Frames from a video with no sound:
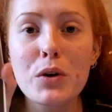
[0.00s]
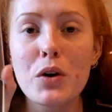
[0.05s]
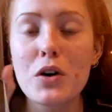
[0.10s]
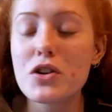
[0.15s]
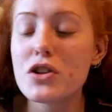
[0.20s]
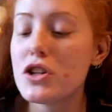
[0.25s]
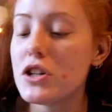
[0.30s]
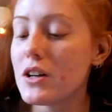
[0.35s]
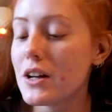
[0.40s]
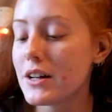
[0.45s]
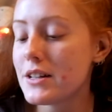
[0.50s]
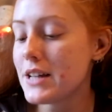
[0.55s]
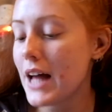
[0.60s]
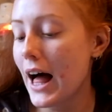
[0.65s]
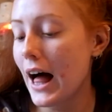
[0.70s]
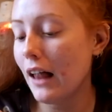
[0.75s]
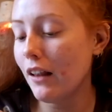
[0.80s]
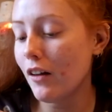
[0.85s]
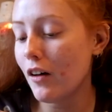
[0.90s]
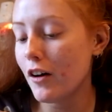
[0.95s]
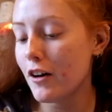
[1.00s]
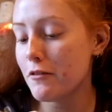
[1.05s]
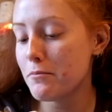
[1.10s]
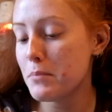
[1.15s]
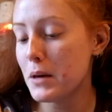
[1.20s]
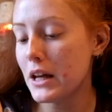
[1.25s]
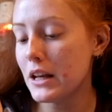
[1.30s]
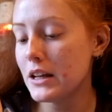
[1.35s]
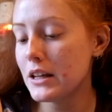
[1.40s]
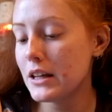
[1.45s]
gorgeous. You can tell
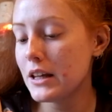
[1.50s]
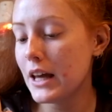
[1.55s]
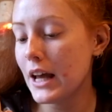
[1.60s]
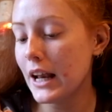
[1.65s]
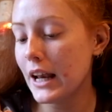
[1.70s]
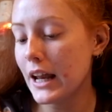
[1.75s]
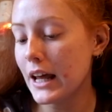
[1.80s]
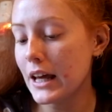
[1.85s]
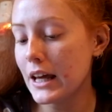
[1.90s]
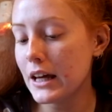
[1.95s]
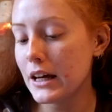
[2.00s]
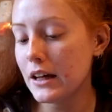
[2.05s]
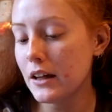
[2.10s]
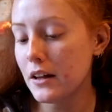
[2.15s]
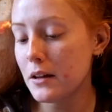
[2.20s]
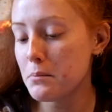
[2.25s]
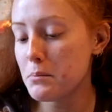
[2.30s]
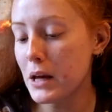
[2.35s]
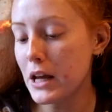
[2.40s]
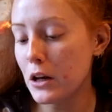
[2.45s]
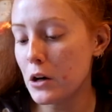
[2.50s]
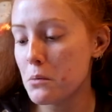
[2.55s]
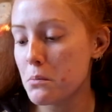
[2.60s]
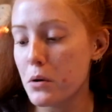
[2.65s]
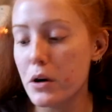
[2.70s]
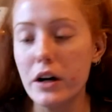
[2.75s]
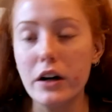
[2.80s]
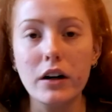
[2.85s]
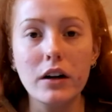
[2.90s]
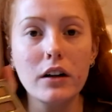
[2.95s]
I've been killing
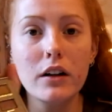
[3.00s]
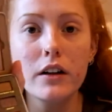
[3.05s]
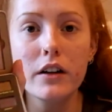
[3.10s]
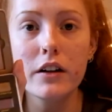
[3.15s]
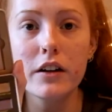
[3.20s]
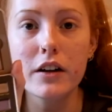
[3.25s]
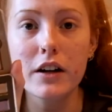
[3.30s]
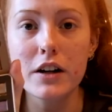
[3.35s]
peanut butter.